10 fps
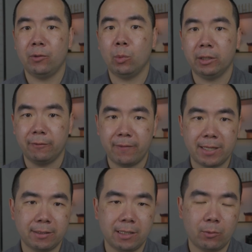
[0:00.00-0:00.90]
if you want the
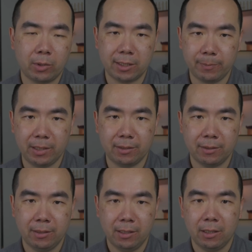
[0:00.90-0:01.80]
fastest networking
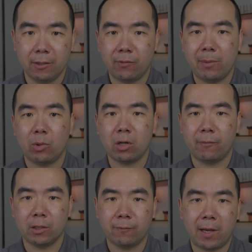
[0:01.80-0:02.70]
speeds, the Framework
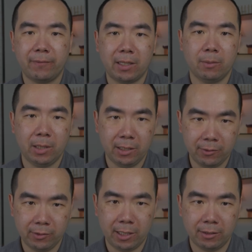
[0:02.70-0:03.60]
offers 5 Gb
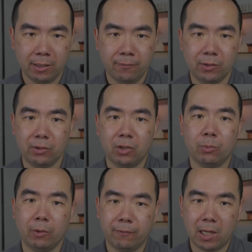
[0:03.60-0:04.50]
Ethernet versus
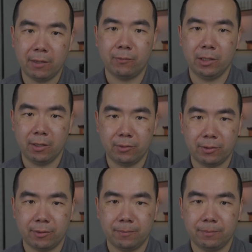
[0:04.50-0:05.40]
2.5 for the
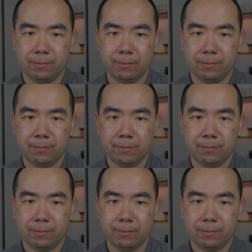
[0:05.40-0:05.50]
others.